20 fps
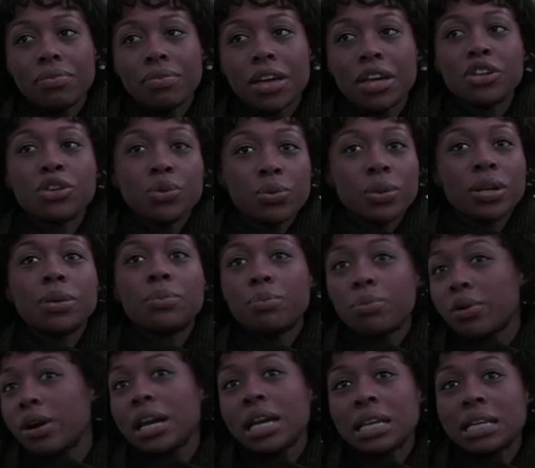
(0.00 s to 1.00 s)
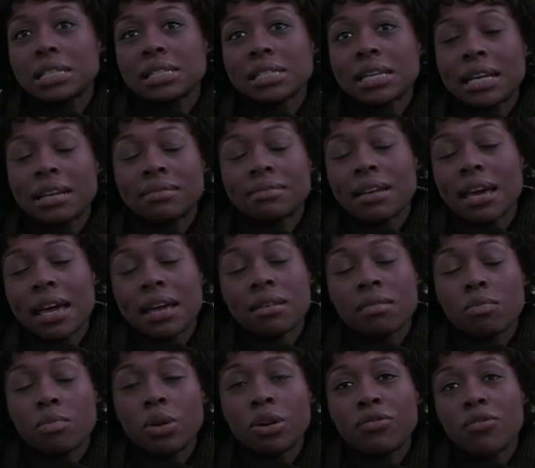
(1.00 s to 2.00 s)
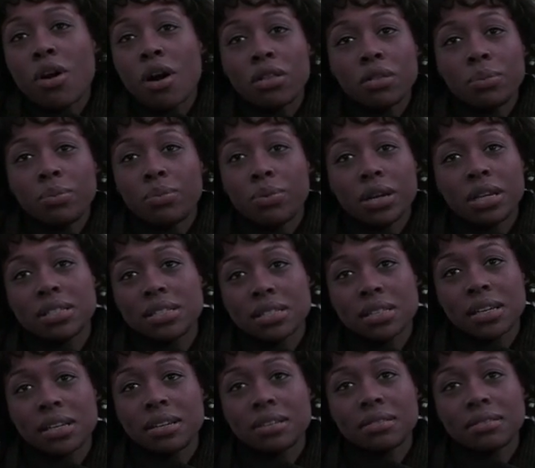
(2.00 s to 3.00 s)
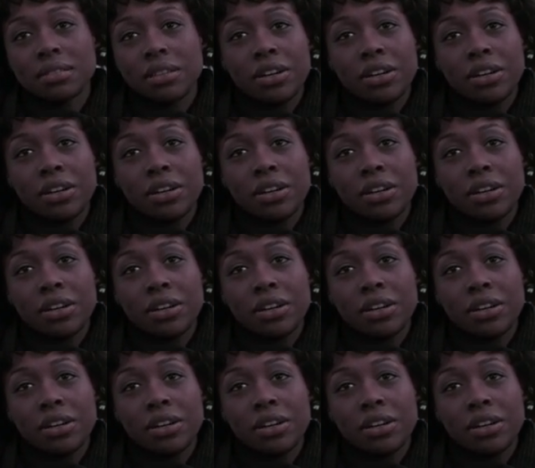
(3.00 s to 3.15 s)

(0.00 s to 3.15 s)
that you would embrace, and we've all embraced it.